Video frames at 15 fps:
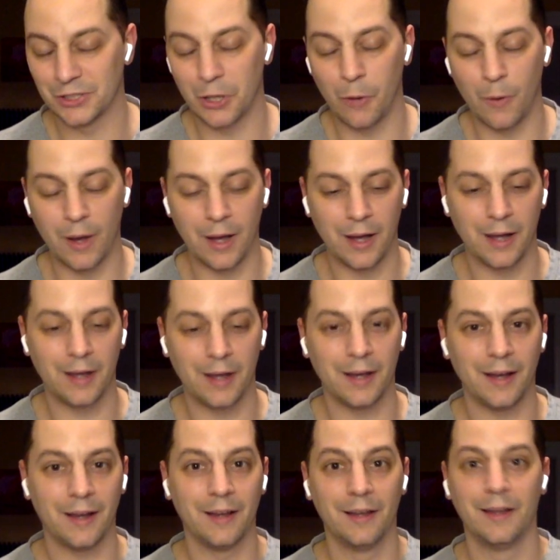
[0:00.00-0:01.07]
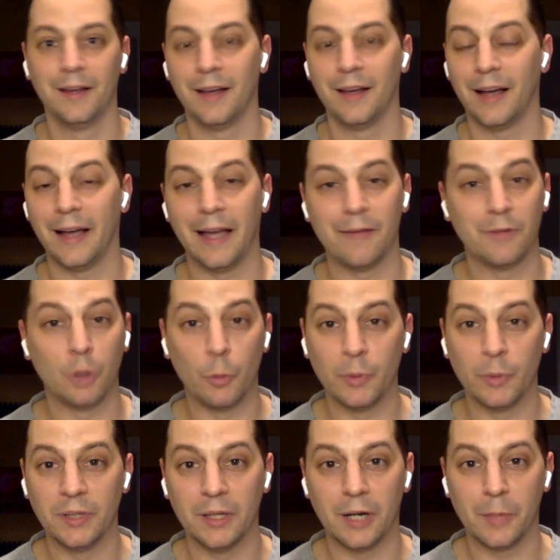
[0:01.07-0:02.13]
So I haven't
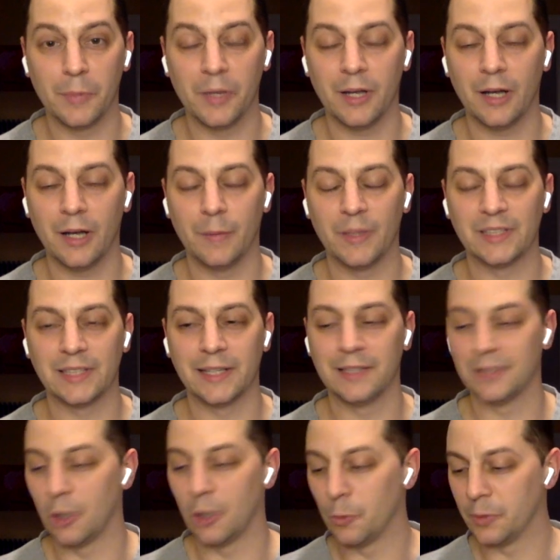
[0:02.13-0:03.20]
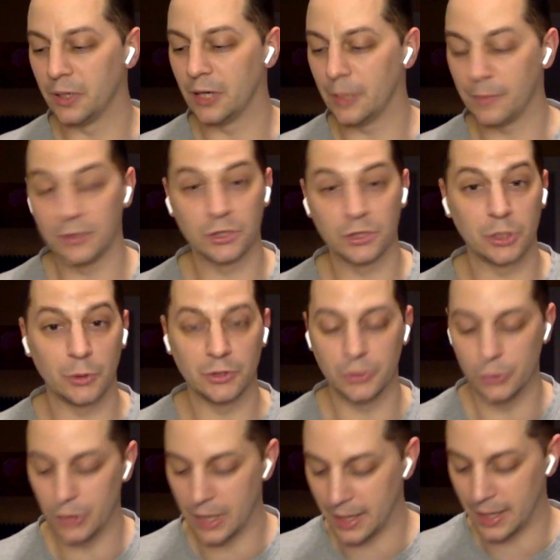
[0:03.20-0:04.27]
opened it up yet. I'm excited to open it up and show
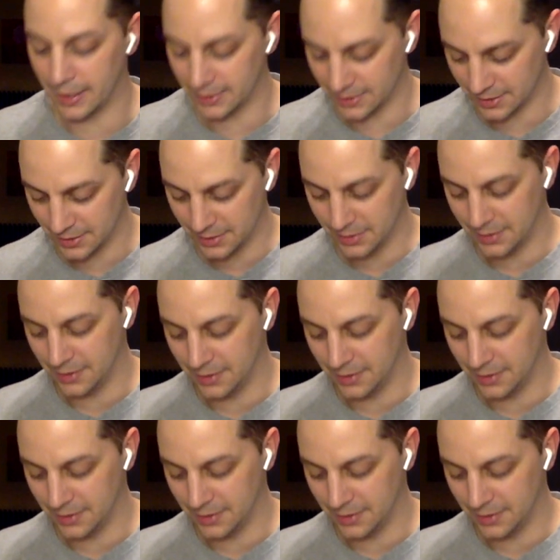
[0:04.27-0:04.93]
it to you guys.